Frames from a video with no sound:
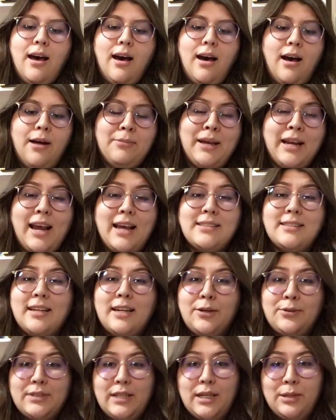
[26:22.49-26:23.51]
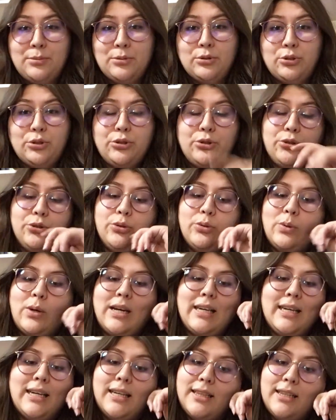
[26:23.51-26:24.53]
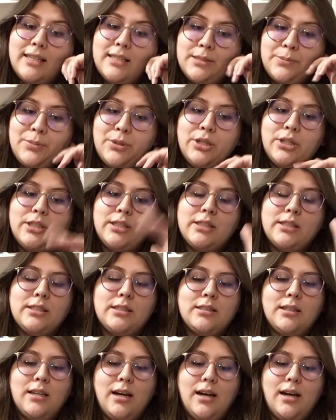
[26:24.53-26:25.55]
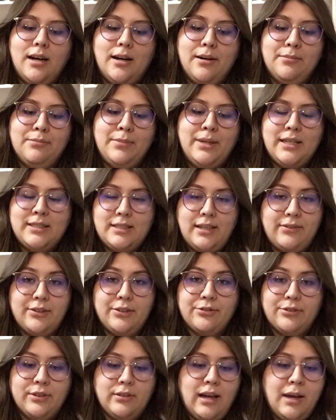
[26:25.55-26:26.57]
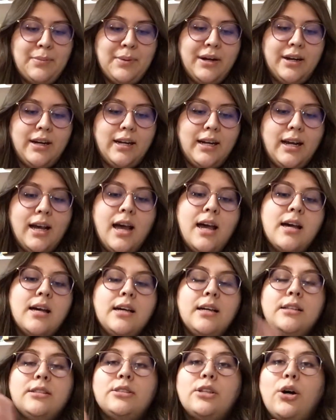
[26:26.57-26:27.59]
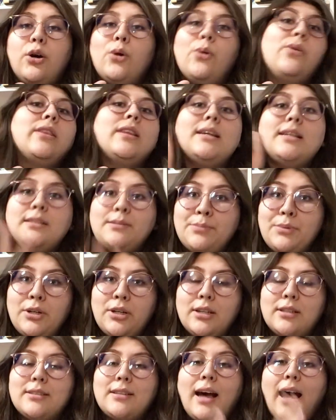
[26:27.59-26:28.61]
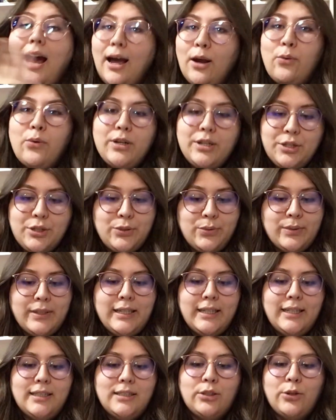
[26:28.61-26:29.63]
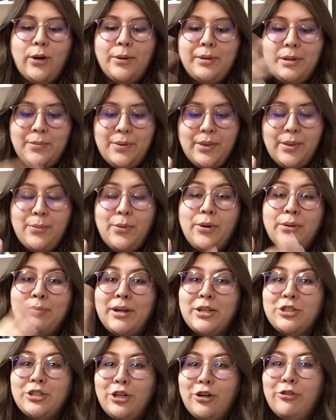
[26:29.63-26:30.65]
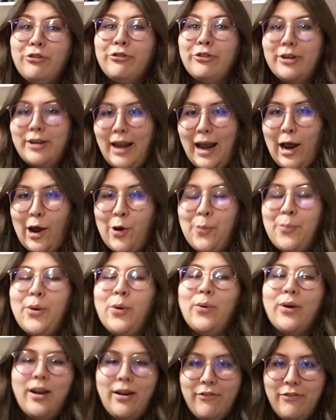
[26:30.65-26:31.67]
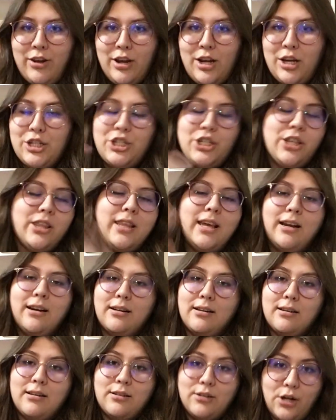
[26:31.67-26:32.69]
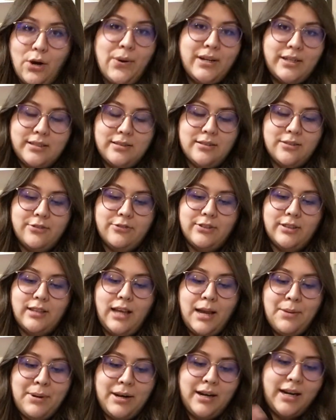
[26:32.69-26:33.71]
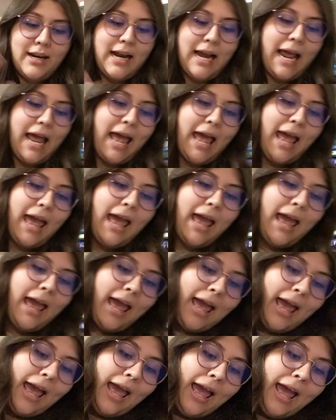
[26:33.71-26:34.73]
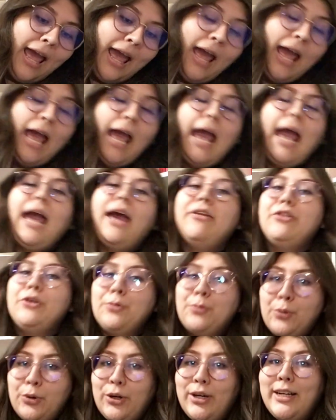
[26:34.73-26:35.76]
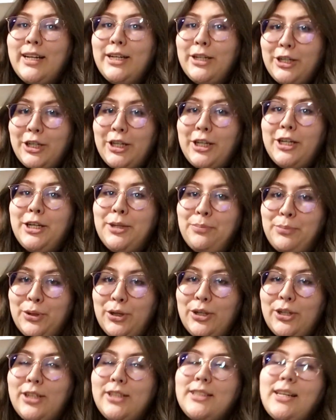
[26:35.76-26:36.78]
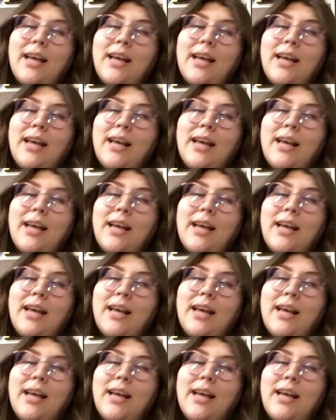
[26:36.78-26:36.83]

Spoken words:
Like I said, I was able to get these books because I have a free library. So these books I wanted to read, so I'm keeping them on my shelf for now, but when I finish, they are going to Little Free Library. And they're pretty good books.